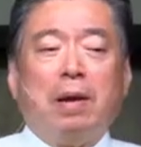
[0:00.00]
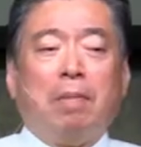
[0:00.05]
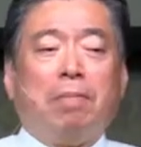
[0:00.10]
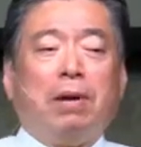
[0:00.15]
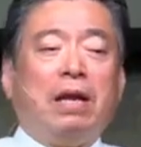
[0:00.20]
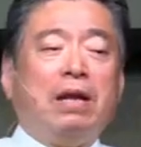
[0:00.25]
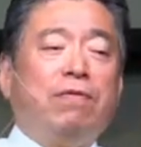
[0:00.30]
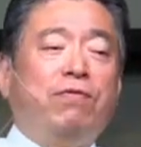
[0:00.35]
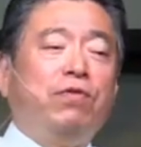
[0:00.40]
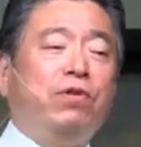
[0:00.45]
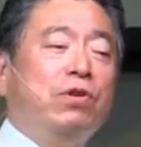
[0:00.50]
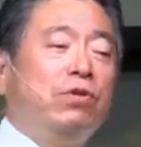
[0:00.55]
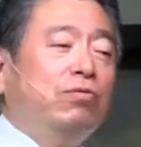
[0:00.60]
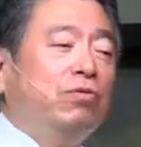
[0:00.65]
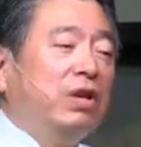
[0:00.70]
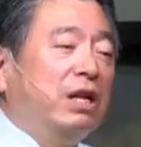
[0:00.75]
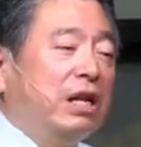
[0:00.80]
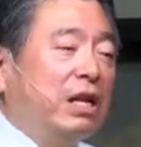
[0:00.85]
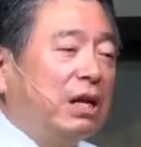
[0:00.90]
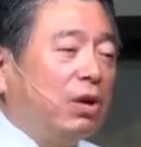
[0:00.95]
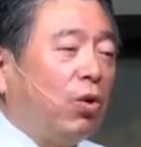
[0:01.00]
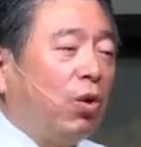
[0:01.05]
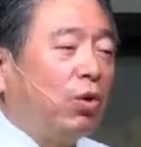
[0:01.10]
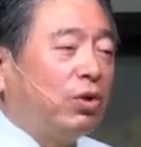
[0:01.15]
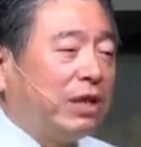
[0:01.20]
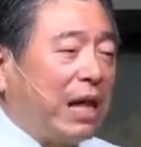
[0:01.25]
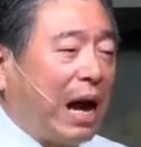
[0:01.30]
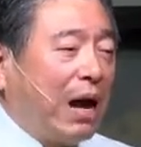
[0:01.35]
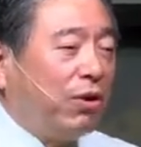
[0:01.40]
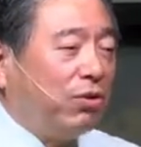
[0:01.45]
But if you really go
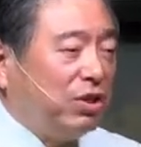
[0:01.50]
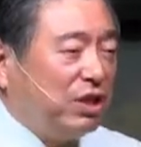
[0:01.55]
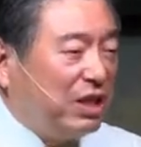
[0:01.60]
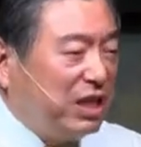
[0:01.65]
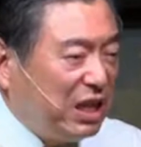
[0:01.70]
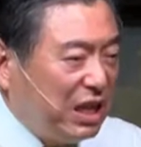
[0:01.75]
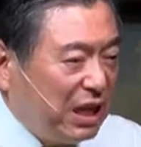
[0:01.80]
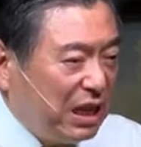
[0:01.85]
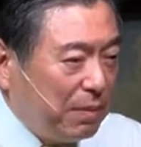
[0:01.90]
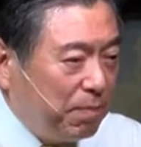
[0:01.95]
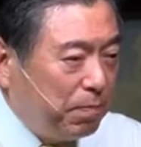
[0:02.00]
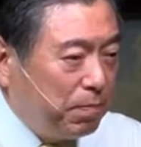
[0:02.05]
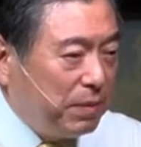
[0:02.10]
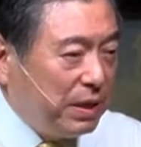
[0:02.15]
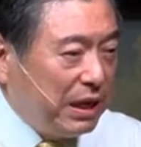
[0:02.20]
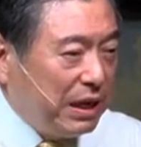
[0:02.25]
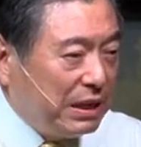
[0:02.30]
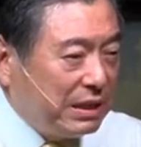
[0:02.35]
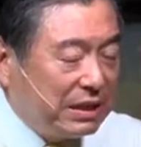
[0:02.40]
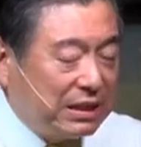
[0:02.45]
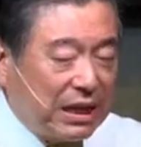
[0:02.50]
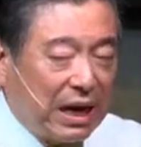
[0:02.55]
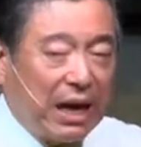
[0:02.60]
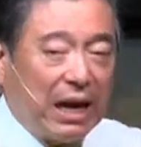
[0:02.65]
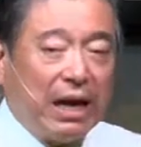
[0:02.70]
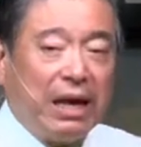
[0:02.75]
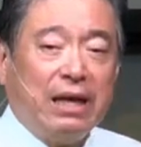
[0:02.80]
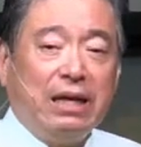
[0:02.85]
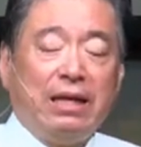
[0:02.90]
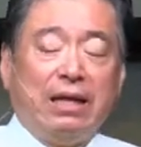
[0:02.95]
down deep
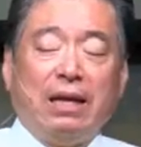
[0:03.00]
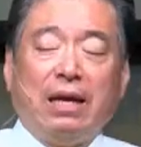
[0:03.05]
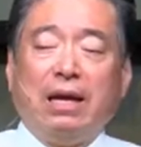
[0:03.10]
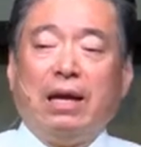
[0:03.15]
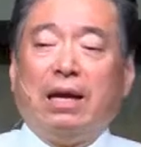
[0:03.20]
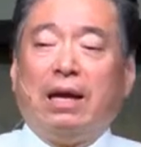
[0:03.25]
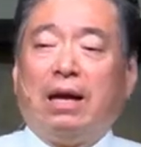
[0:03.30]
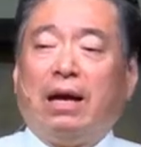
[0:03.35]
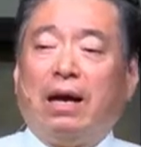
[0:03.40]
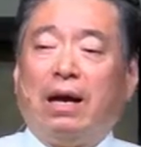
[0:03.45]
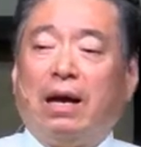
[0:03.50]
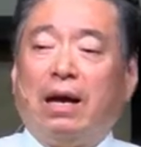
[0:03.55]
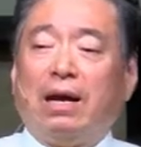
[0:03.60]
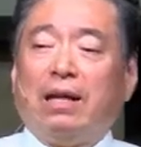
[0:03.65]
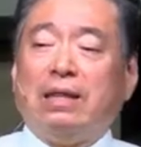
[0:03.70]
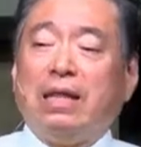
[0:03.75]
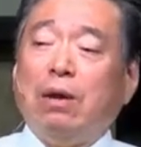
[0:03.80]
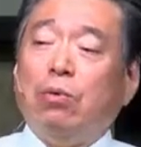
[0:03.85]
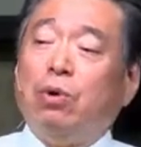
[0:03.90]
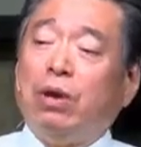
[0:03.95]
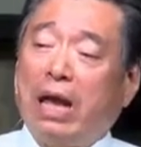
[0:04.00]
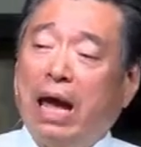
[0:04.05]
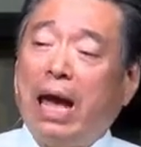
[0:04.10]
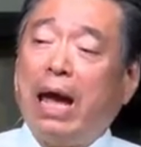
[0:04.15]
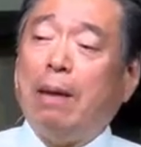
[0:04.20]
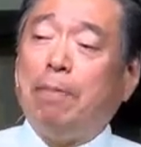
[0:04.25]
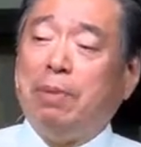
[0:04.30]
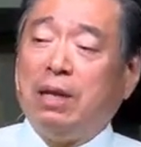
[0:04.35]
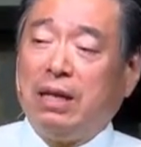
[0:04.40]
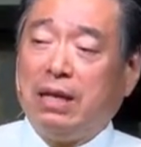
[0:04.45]
inside, uh, they want
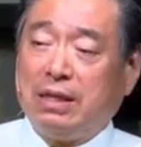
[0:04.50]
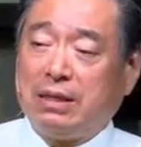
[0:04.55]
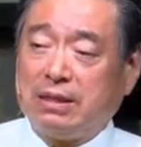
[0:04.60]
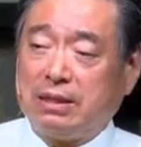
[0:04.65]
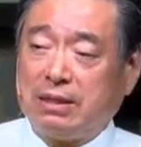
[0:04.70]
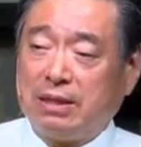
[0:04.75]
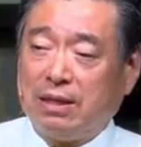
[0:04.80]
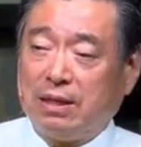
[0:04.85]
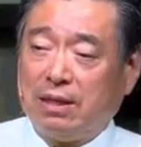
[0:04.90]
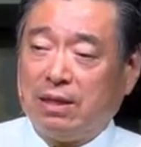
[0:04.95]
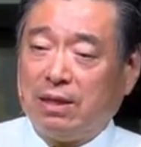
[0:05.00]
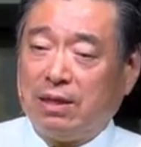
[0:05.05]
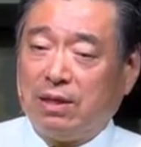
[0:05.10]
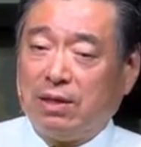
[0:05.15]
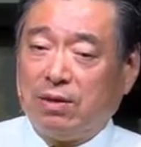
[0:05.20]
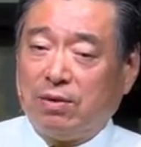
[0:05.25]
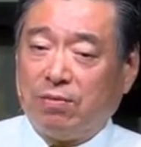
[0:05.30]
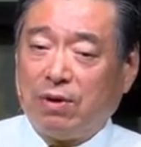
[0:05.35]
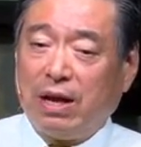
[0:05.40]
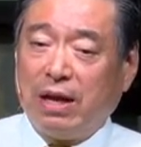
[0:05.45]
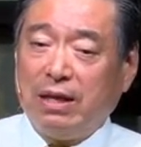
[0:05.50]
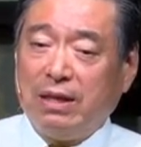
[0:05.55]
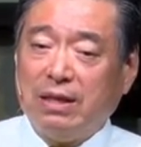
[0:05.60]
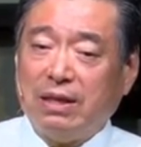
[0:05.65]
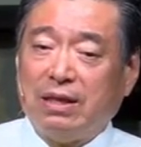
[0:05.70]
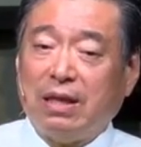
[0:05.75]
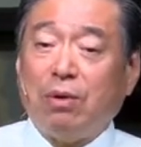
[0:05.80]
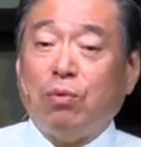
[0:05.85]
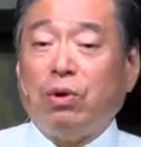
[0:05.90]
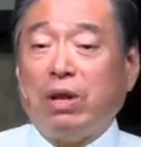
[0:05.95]
happiness, right?
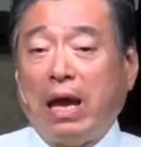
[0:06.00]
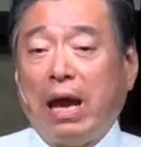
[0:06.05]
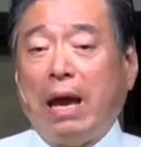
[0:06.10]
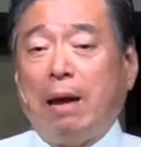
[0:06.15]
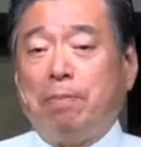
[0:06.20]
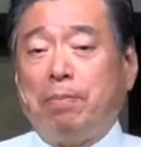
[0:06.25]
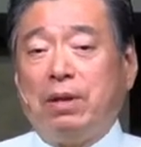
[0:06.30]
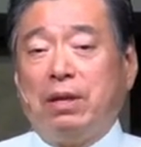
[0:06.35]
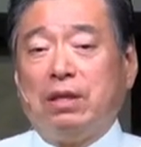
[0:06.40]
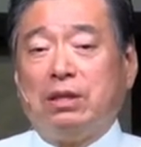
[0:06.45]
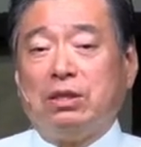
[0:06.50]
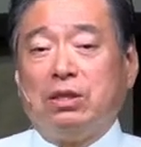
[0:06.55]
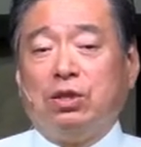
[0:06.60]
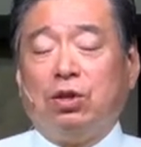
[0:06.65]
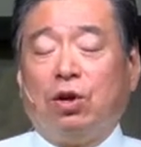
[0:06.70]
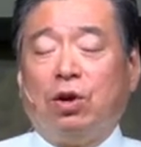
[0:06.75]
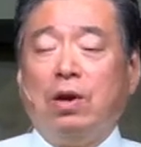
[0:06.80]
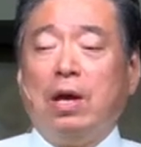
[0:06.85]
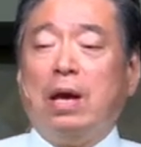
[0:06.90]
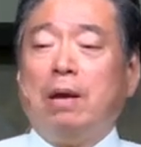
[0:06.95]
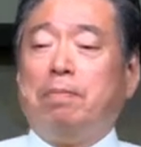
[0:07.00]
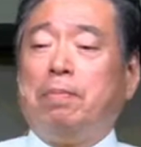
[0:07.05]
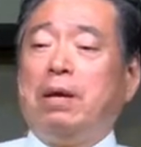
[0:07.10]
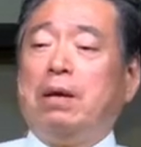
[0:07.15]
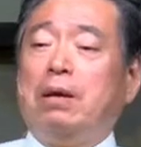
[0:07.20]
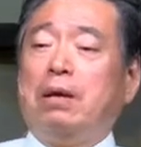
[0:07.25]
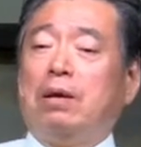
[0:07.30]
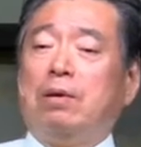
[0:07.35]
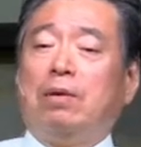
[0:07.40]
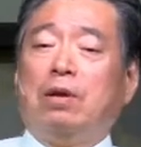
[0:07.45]
They want happiness. You know,
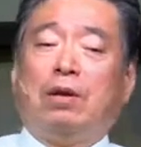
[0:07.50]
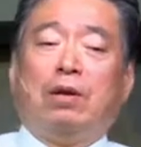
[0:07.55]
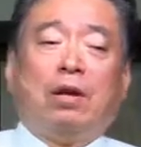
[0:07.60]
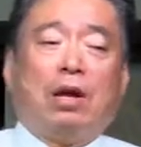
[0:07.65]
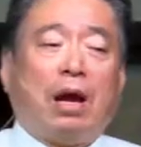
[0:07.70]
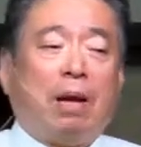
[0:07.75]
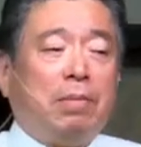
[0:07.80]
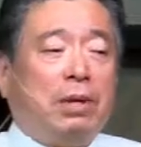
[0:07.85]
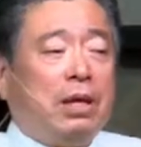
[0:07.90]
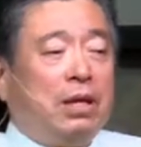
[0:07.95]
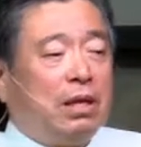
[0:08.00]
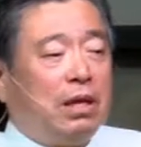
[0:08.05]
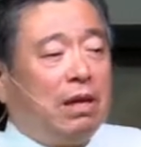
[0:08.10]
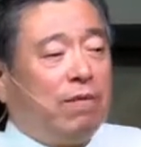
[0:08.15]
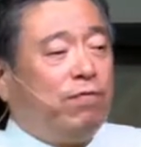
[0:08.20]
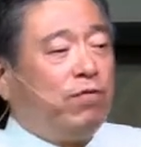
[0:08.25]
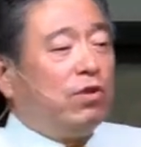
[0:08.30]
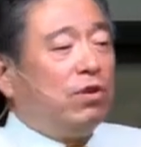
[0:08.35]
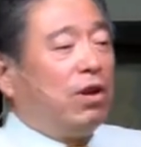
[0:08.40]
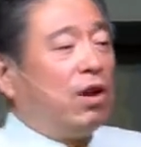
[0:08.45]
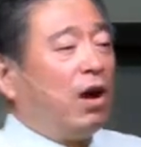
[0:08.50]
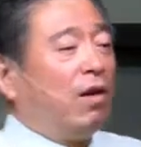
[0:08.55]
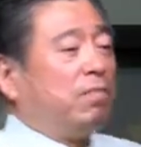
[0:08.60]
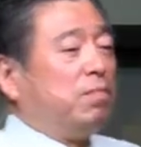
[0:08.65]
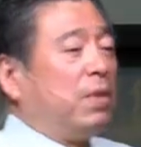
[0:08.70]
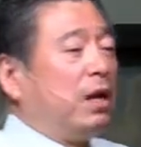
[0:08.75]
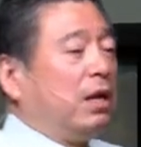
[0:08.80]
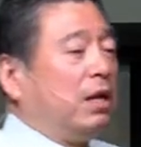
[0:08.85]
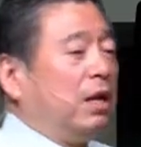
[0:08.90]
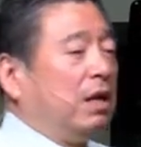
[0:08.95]
be, I mean, if you love
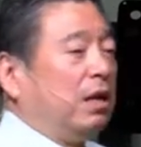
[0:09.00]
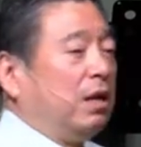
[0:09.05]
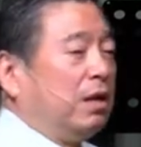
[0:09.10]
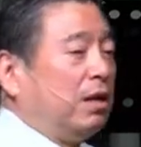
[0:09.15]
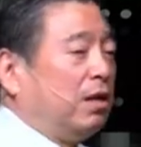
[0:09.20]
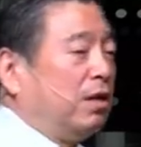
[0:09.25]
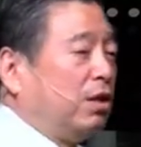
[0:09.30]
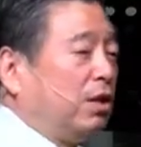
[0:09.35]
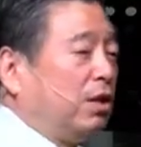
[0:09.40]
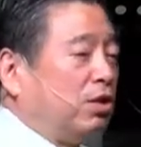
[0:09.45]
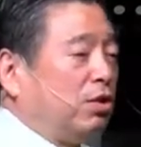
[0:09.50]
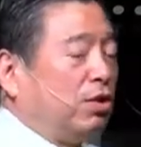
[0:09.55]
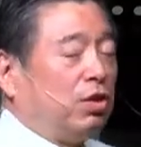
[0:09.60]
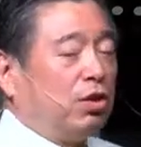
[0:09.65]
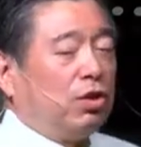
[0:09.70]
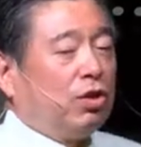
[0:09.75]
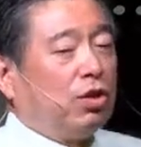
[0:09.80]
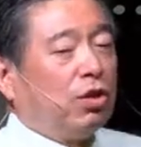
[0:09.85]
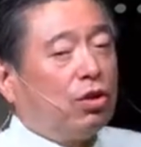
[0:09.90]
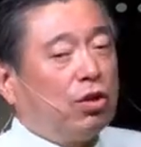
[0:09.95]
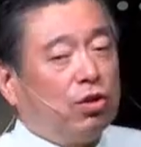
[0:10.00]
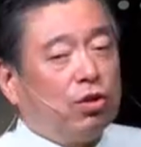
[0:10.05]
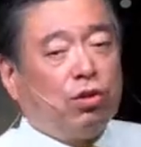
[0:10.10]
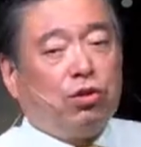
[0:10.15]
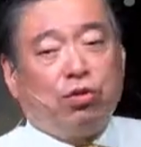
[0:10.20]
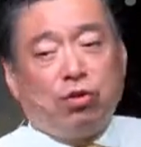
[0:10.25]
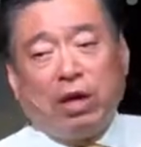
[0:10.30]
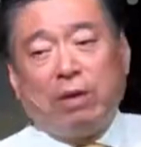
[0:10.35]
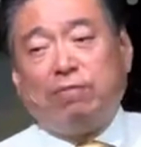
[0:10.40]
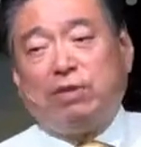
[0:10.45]
money, you know,
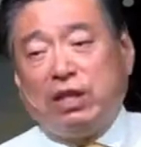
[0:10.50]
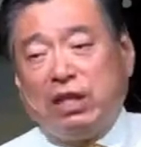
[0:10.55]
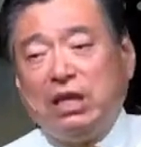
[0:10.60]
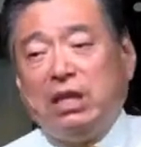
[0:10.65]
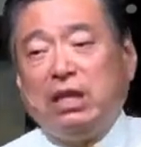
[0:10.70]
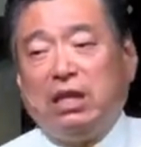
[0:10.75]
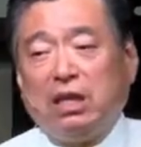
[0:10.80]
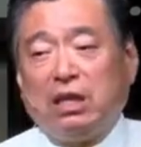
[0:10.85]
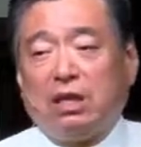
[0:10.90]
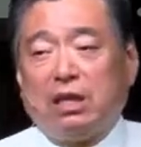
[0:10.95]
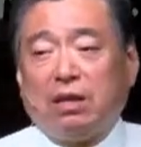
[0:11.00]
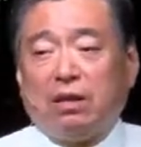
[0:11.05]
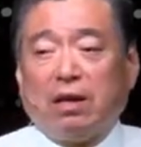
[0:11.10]
you have to eat it.